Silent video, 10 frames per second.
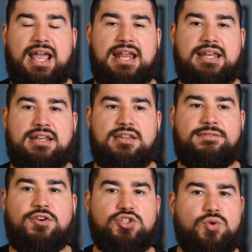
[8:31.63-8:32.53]
and the
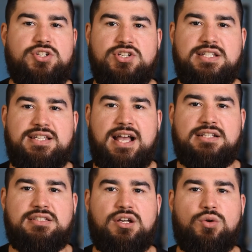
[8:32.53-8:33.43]
first question he
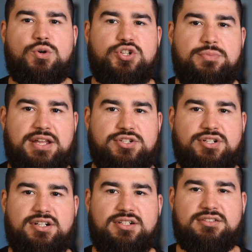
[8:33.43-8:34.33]
says, "What's your
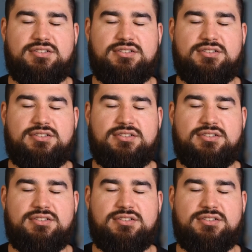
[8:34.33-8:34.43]
major?"